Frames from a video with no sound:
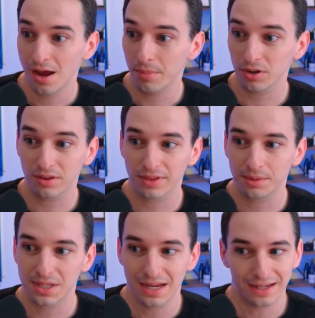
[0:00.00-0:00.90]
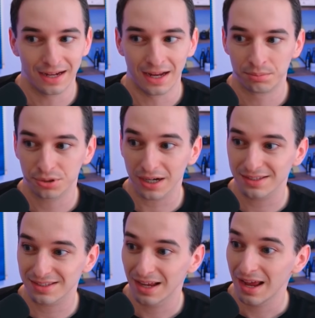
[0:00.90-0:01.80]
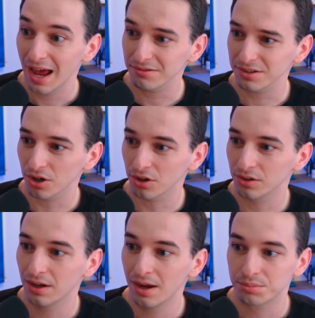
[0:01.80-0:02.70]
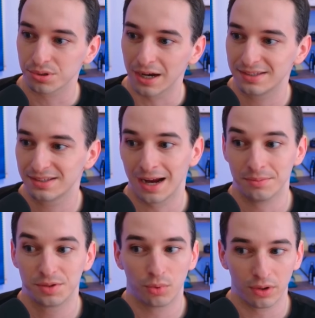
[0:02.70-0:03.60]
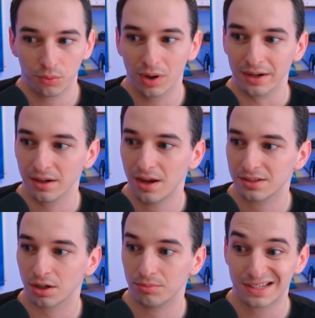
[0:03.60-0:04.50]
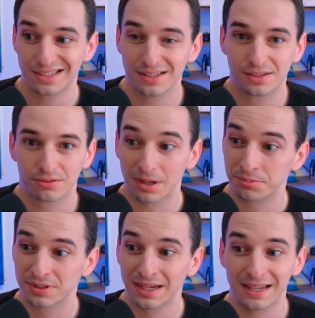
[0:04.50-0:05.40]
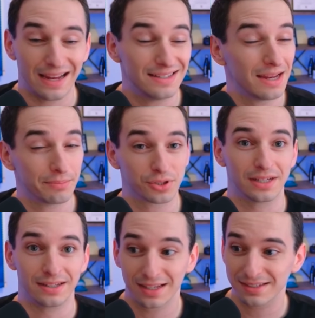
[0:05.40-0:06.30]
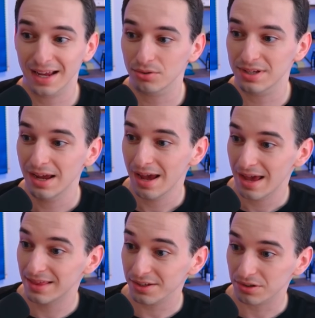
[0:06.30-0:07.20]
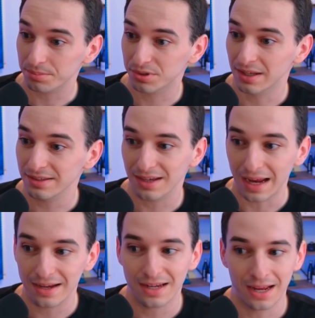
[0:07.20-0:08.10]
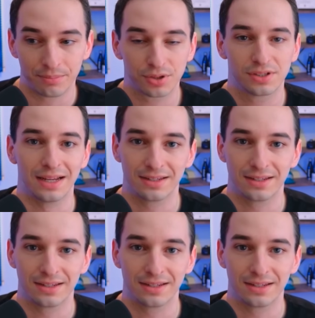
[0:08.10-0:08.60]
Both of them take in a price and return price times 0.1. So this is representing a 10% discount, and this represents a 10%